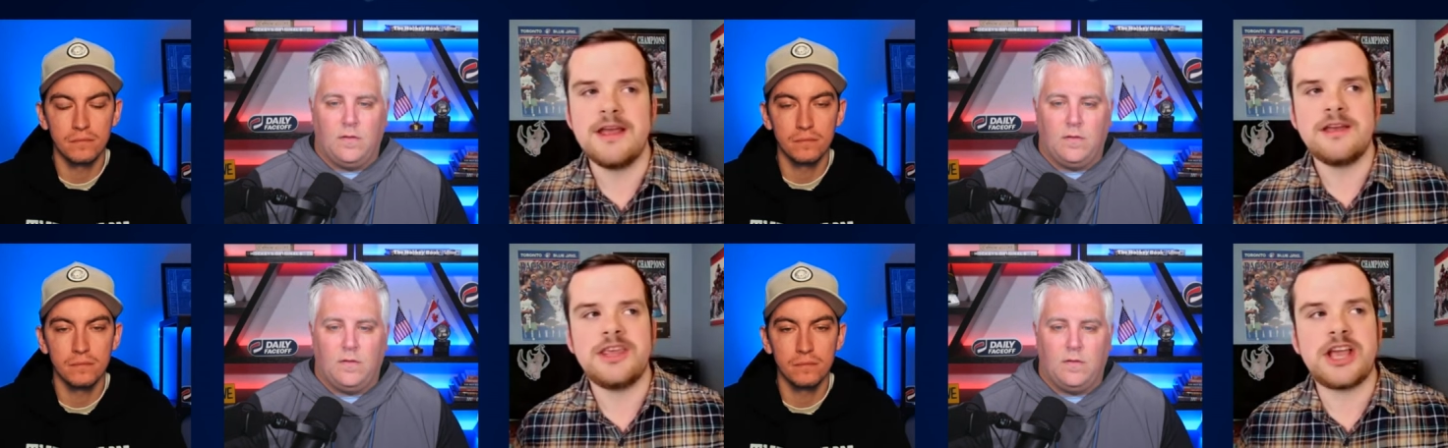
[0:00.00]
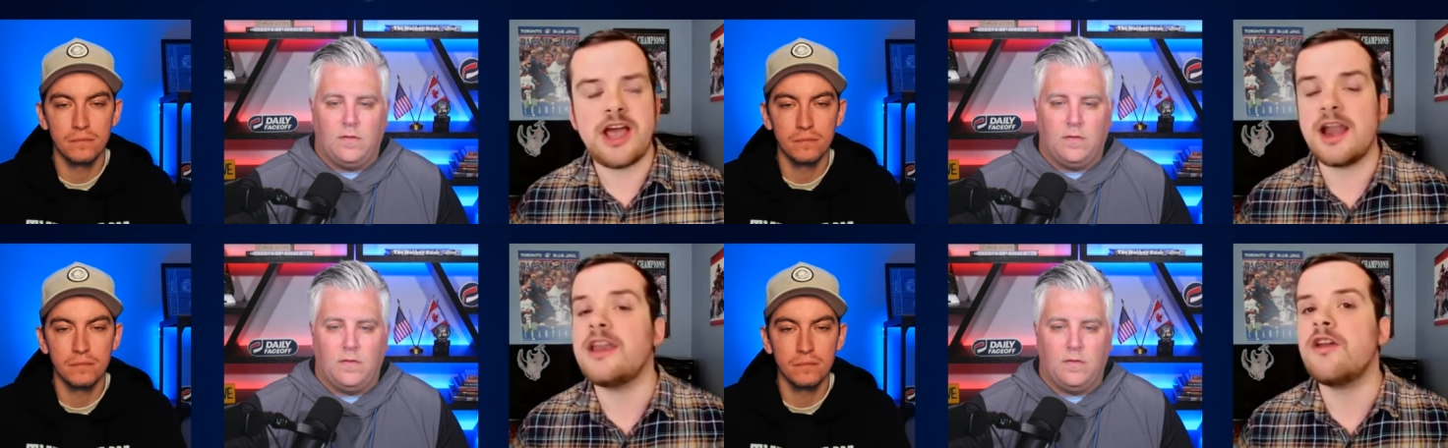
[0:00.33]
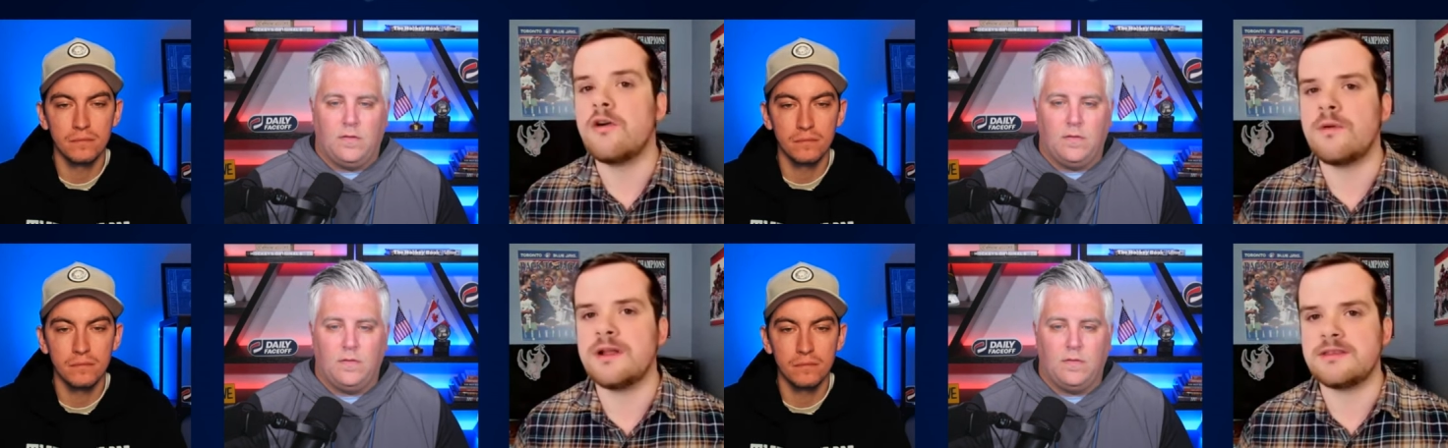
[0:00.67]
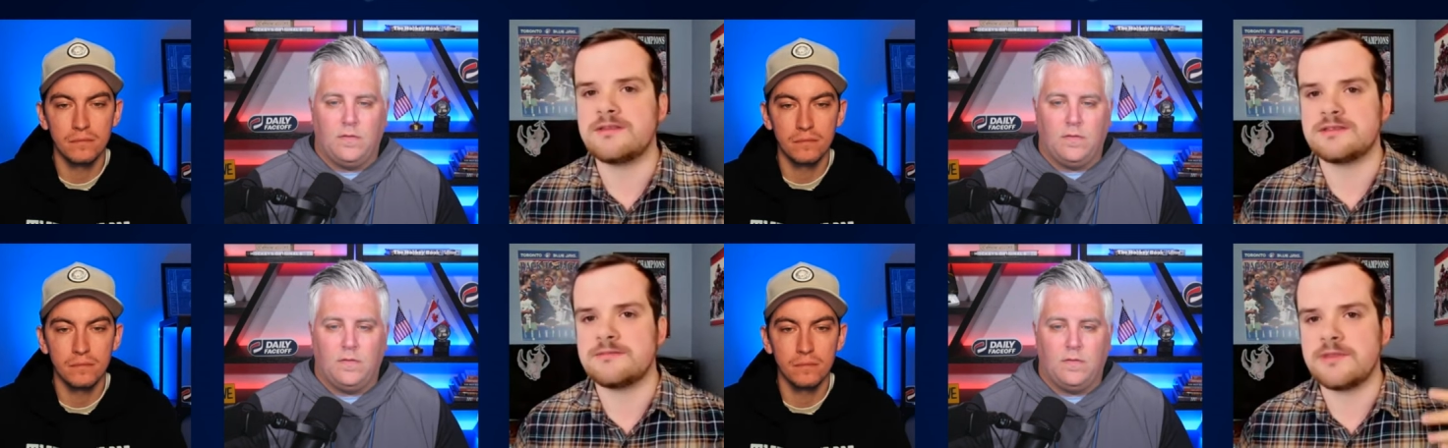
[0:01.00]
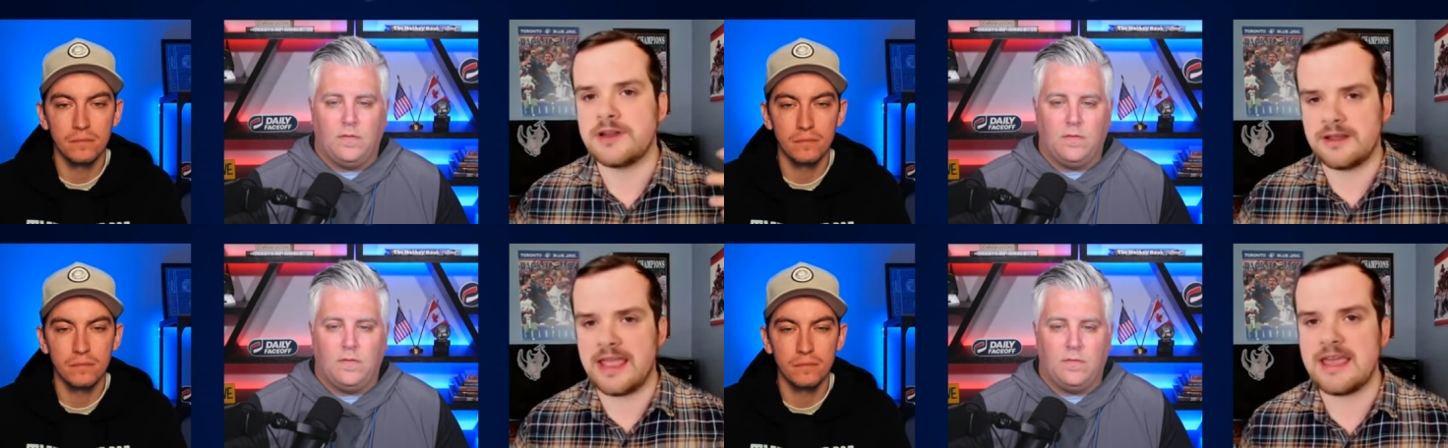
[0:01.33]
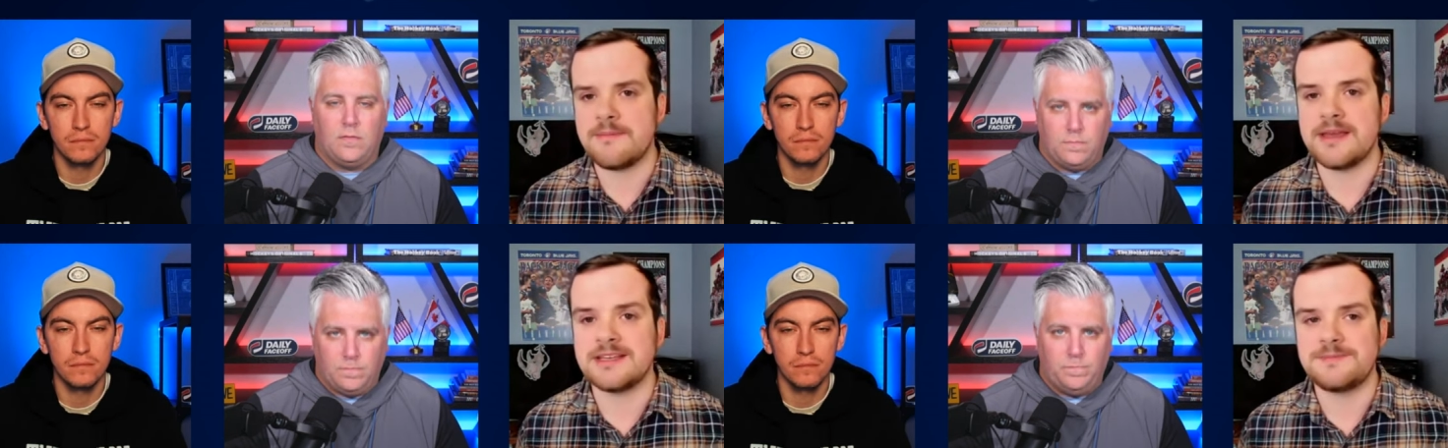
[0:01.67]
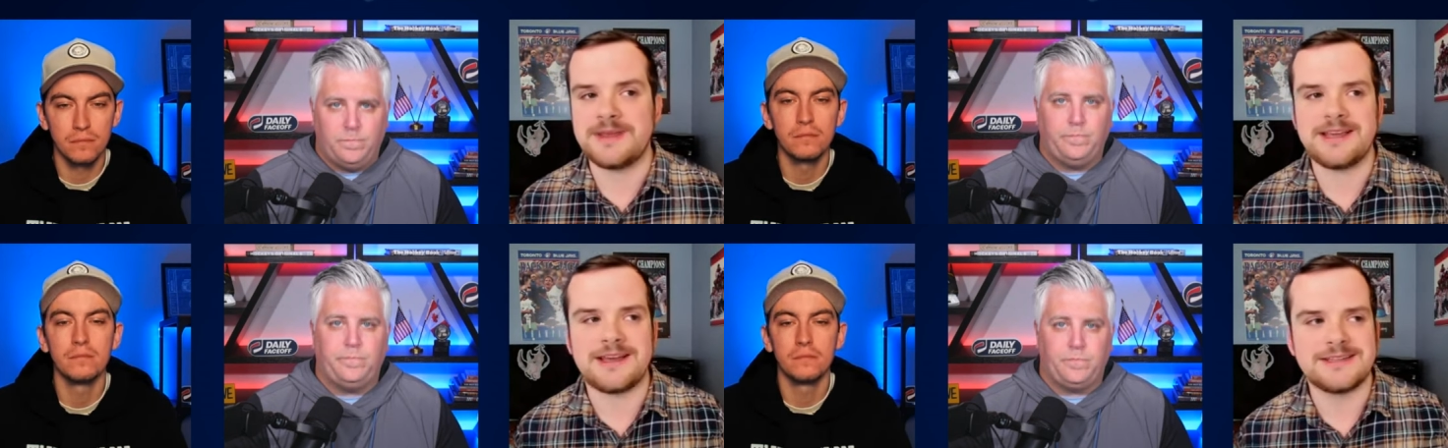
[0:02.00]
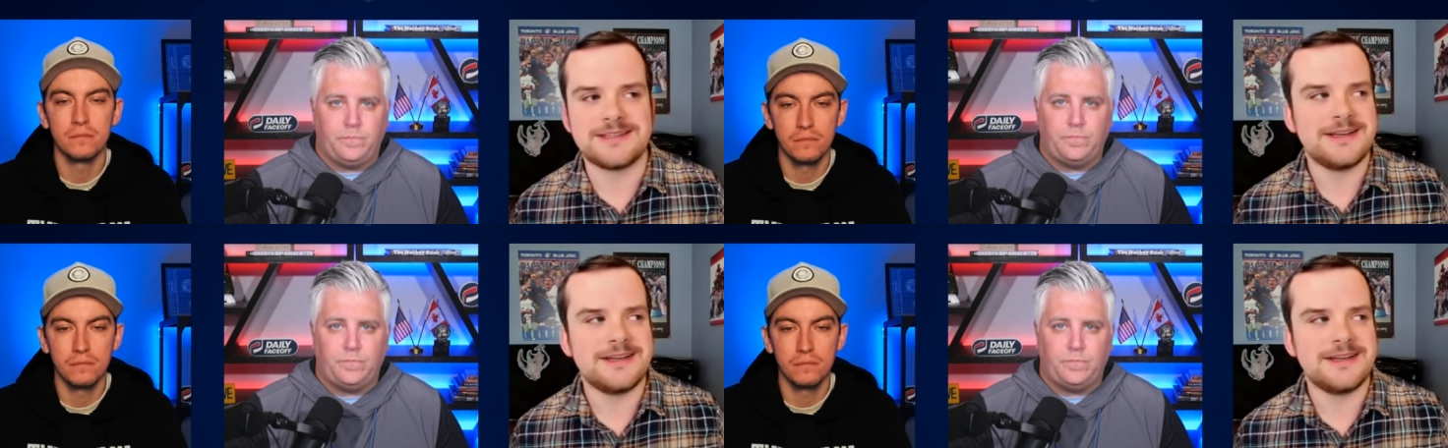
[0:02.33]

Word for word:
Speaker 1: You kind of know what their game is because,